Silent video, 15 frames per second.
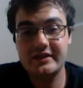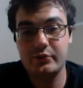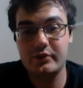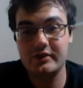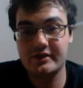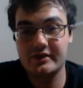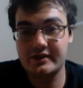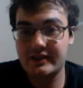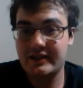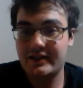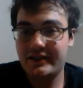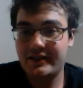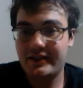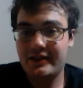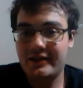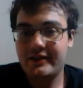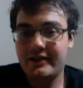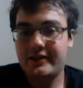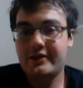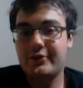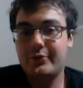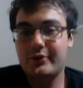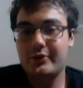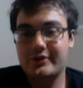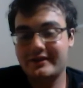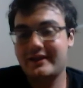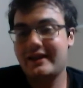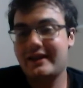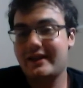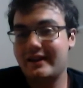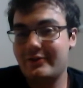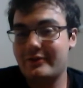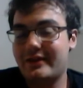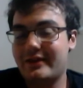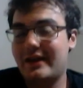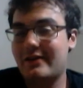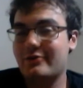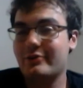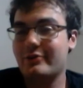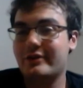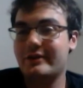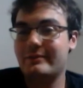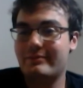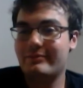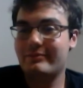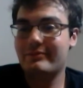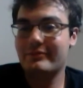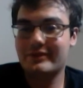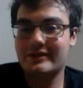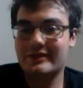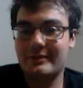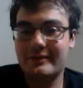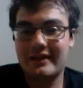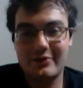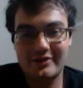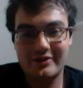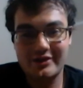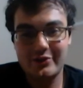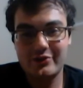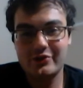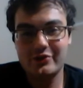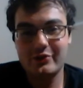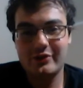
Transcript: It was not really something I was used to.